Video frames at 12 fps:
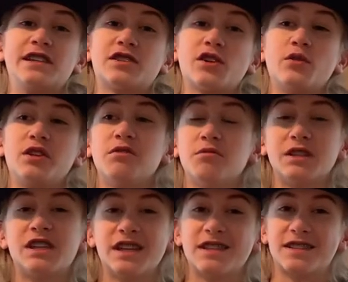So he
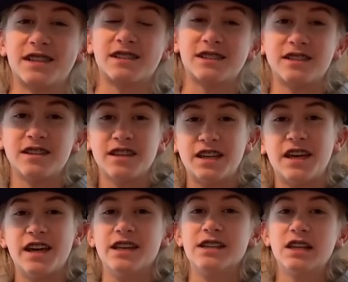would consistently
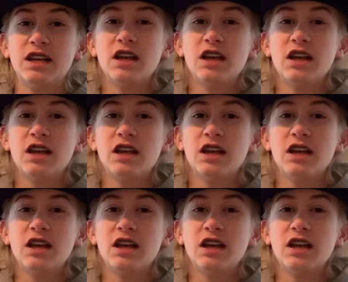hit